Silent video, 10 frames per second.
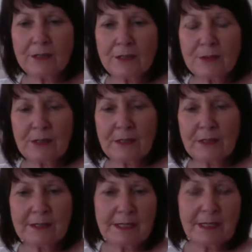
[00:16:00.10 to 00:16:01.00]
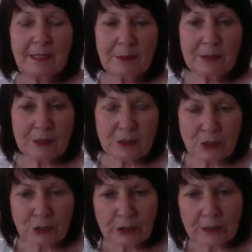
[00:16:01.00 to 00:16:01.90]
with, is he keeping a
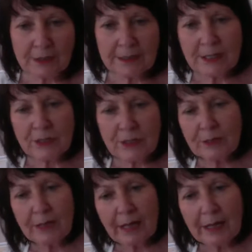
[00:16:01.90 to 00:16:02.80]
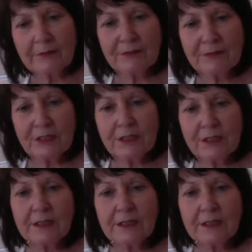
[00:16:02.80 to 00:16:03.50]
journal? Is he going back and forth?